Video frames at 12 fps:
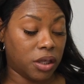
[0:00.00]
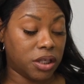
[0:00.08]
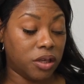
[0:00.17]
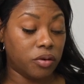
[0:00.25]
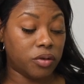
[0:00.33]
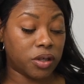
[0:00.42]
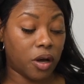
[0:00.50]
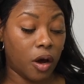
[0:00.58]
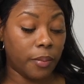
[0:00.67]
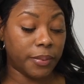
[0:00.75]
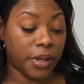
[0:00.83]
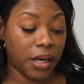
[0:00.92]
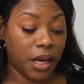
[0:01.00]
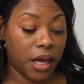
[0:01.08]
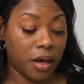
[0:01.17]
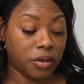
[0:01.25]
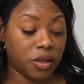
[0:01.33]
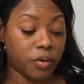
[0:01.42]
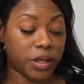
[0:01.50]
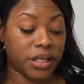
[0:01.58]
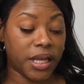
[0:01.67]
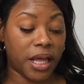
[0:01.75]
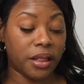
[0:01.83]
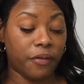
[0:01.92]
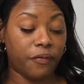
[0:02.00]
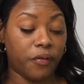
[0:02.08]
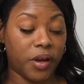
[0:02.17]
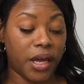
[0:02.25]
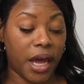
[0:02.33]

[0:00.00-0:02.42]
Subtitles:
You sculpt the nail to extend the free